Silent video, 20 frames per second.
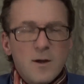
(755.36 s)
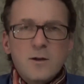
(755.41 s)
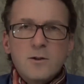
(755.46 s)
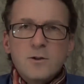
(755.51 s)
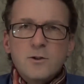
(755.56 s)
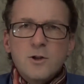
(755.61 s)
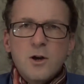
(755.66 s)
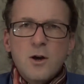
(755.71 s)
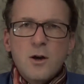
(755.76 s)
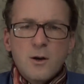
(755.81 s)

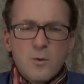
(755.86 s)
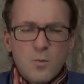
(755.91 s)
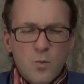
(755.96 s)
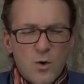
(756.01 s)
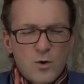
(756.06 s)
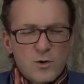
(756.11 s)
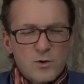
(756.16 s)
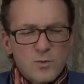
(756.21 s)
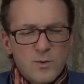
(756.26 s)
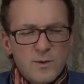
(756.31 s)
Charlie
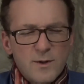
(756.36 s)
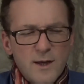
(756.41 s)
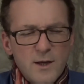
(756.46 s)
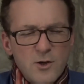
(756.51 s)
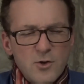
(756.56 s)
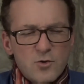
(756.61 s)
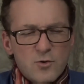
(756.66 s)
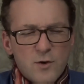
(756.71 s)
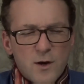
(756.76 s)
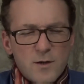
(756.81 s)
watched with
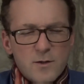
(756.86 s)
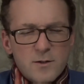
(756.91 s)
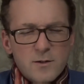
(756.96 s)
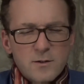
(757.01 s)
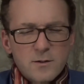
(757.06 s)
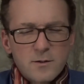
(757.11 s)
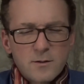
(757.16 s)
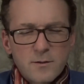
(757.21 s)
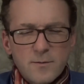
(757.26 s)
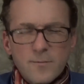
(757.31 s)

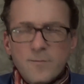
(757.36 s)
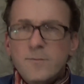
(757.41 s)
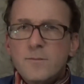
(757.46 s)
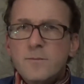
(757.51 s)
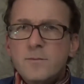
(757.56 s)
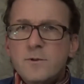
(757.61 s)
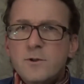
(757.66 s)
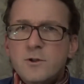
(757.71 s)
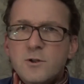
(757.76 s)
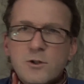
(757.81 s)
interest.
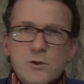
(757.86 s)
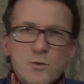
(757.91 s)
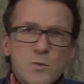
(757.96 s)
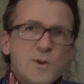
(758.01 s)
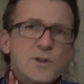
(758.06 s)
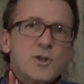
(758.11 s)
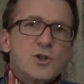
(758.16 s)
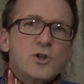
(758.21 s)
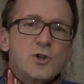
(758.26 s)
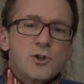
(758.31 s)

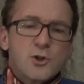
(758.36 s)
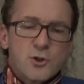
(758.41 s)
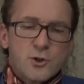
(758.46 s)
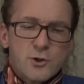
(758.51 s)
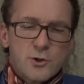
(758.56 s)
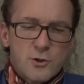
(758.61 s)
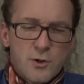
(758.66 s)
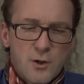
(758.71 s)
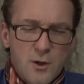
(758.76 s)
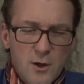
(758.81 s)
Swish
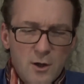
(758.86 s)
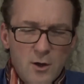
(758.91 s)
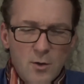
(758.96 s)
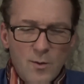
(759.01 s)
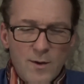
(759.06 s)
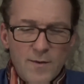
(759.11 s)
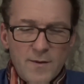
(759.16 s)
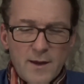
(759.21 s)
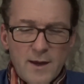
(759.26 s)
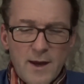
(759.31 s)

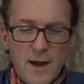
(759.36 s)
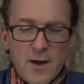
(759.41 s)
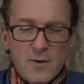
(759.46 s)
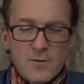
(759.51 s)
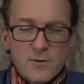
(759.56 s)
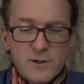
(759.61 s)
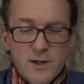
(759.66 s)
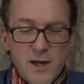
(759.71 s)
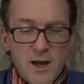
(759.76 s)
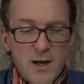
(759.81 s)
went the
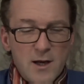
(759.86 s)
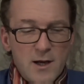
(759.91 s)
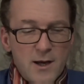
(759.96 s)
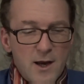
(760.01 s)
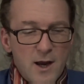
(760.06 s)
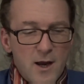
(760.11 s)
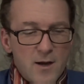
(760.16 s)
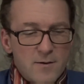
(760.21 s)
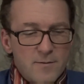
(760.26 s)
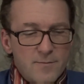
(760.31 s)
cow's tail
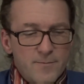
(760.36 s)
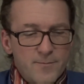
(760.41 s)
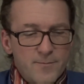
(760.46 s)
again.